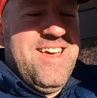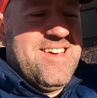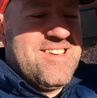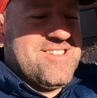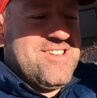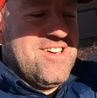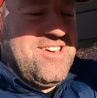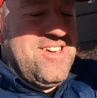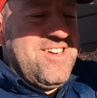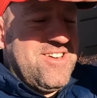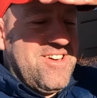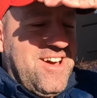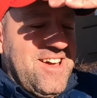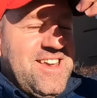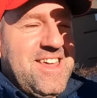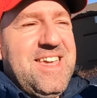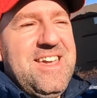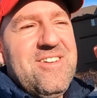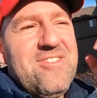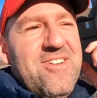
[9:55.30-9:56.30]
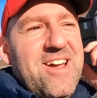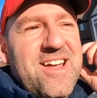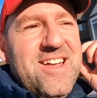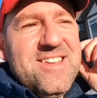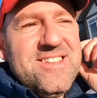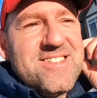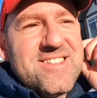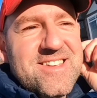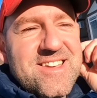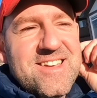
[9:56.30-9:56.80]
so you got
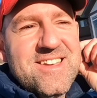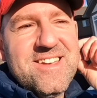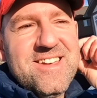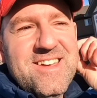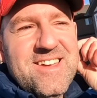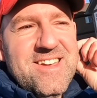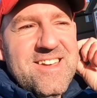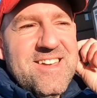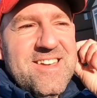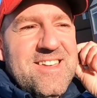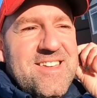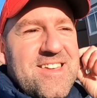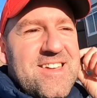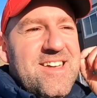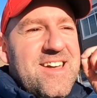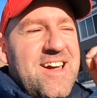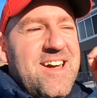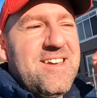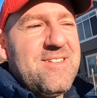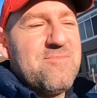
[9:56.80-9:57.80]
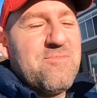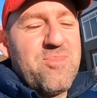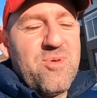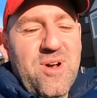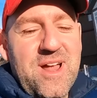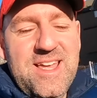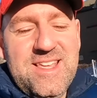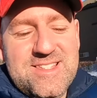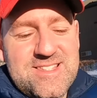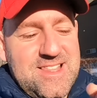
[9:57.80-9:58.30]
earrings, you got
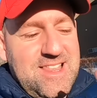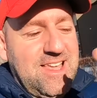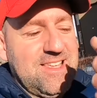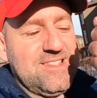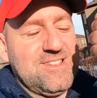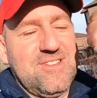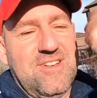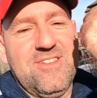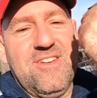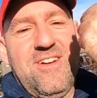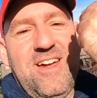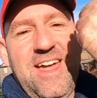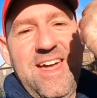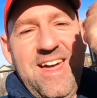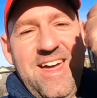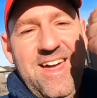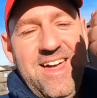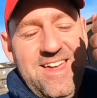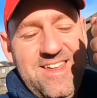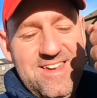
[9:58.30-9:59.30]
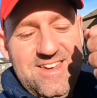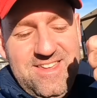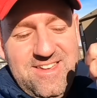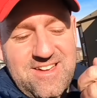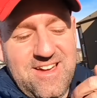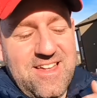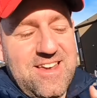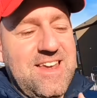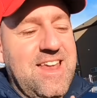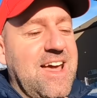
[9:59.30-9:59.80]
bracelets on your hand, you
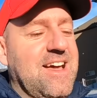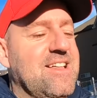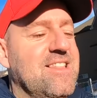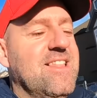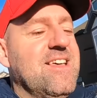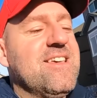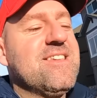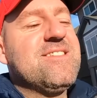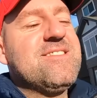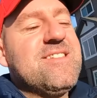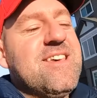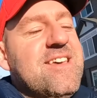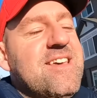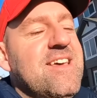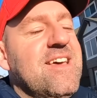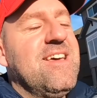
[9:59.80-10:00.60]
got necklace